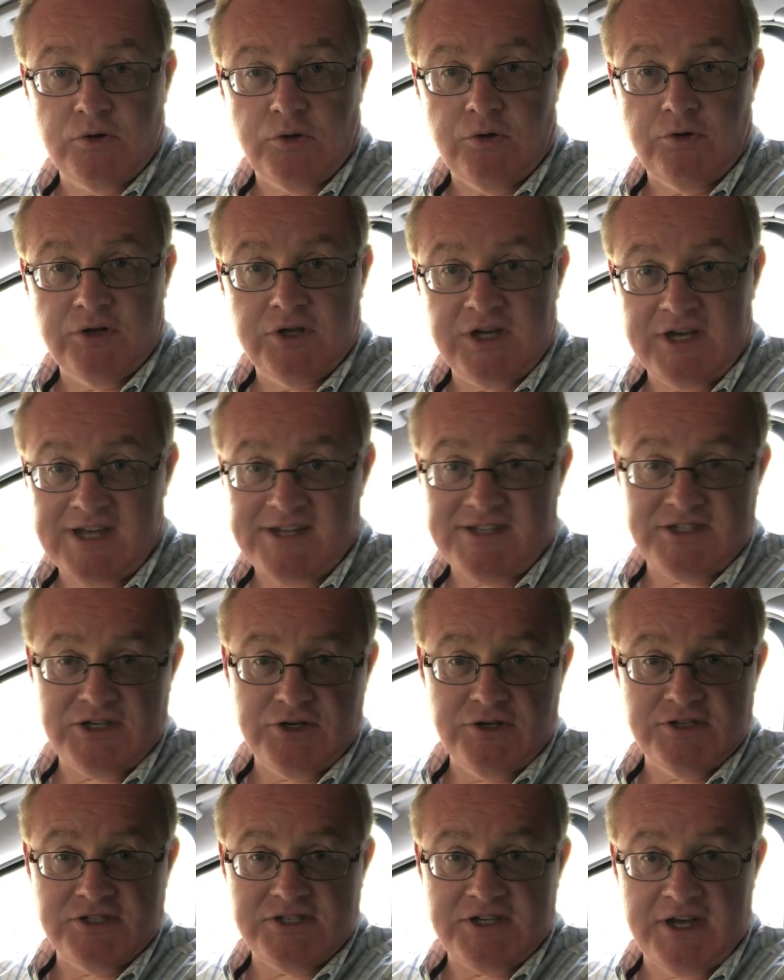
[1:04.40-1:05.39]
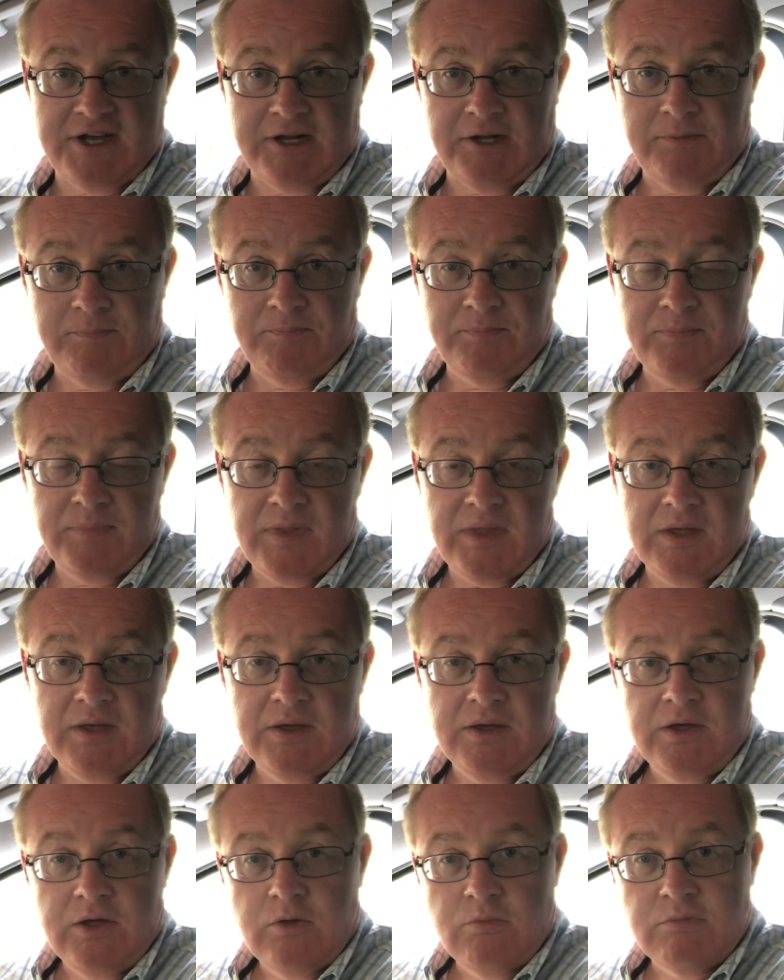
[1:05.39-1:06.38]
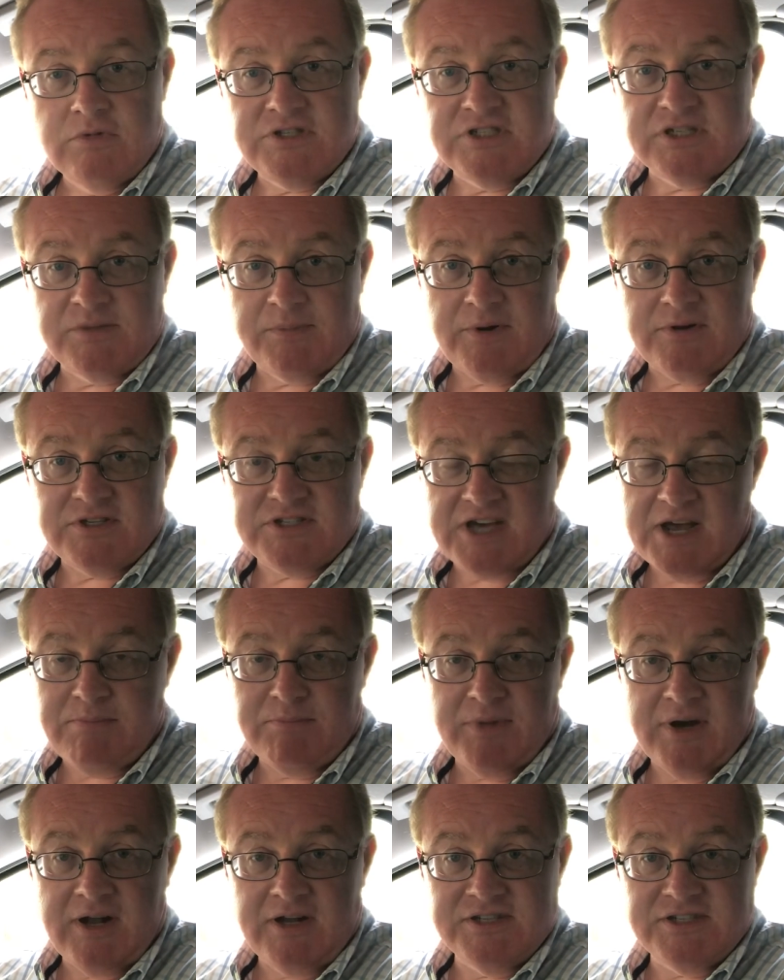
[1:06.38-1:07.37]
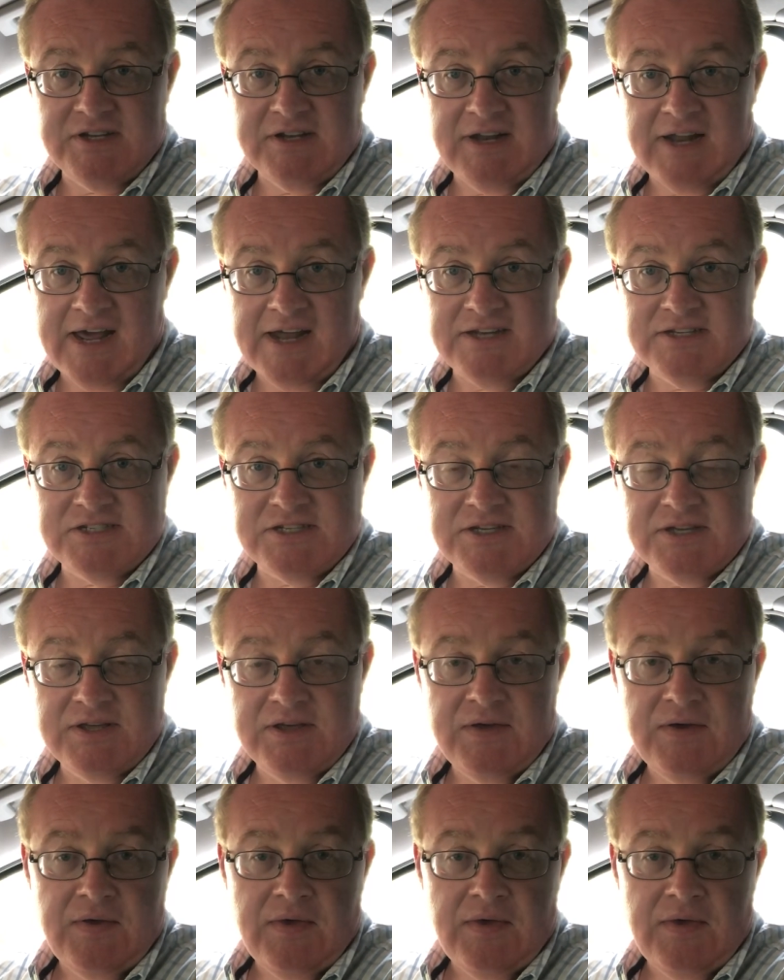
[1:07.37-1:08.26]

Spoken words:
called Kithurst Hill, which is about 10 miles inland,